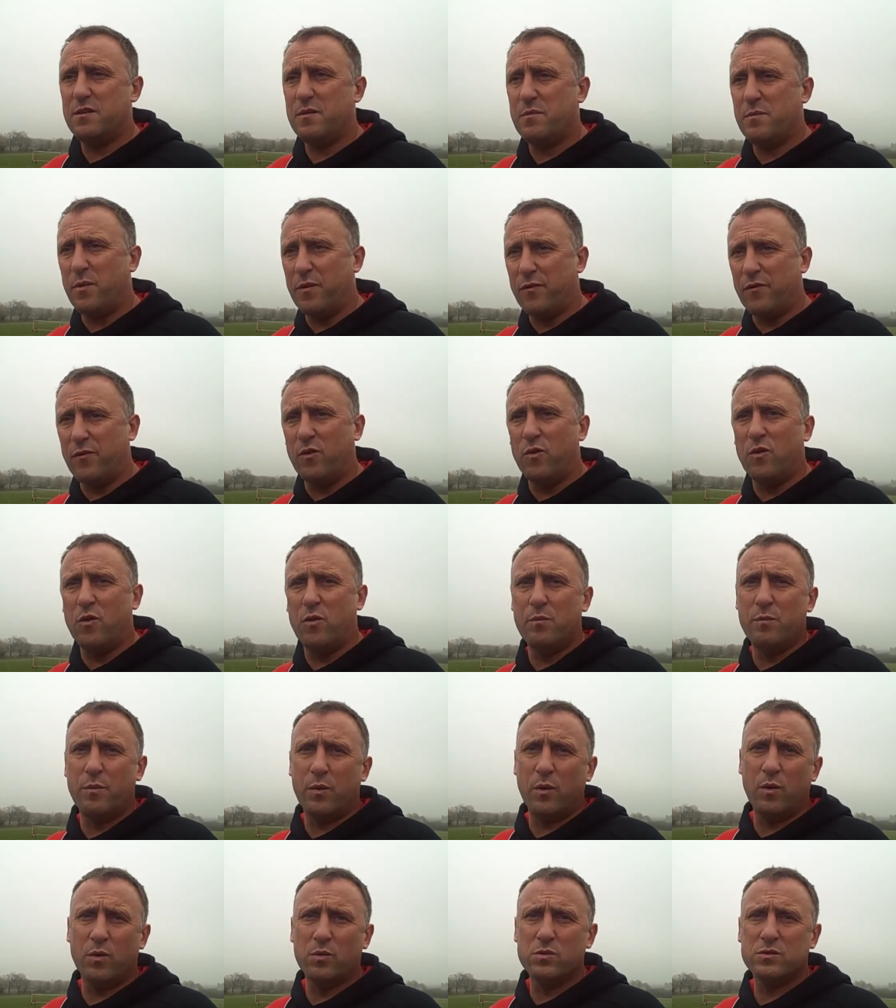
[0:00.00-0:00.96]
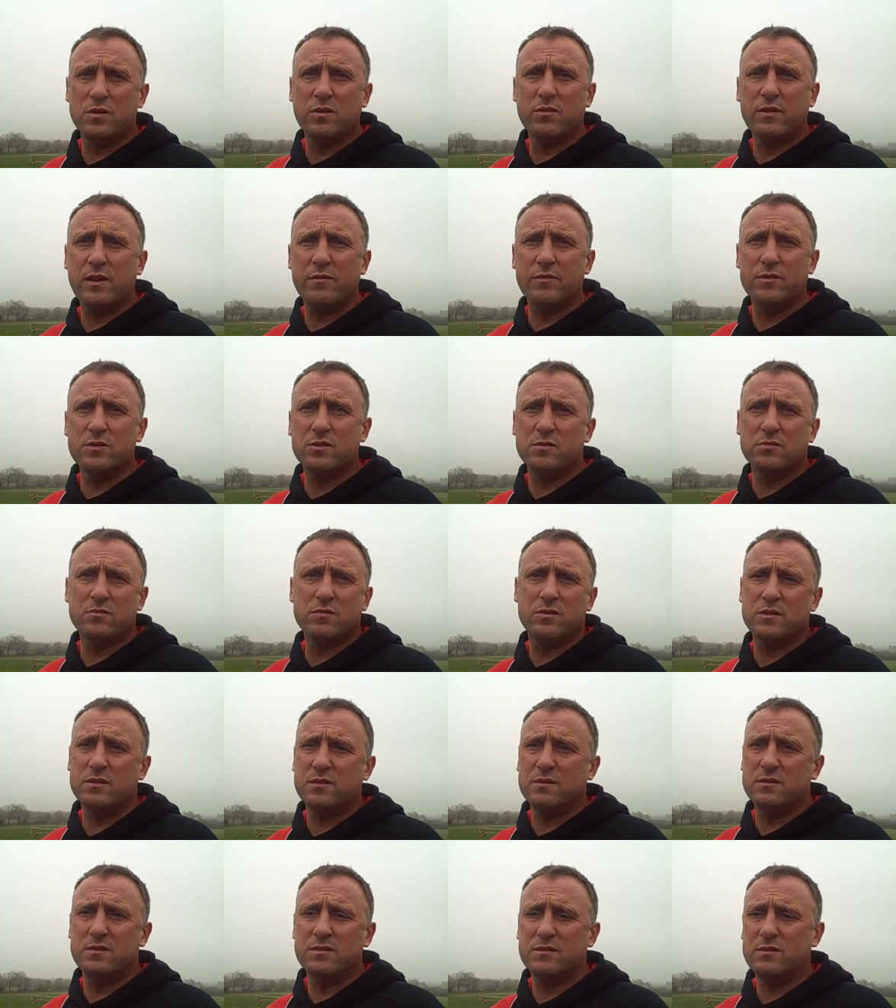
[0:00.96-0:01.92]
perform, but also get results,
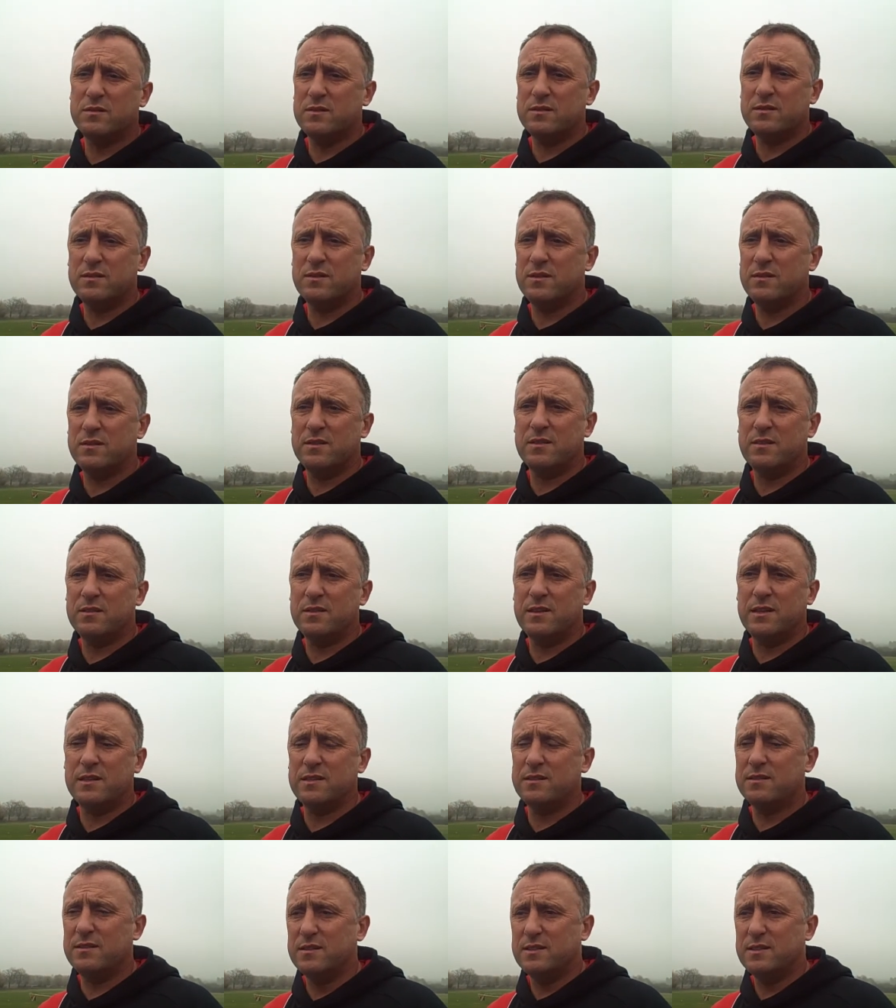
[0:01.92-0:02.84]
and, and, and that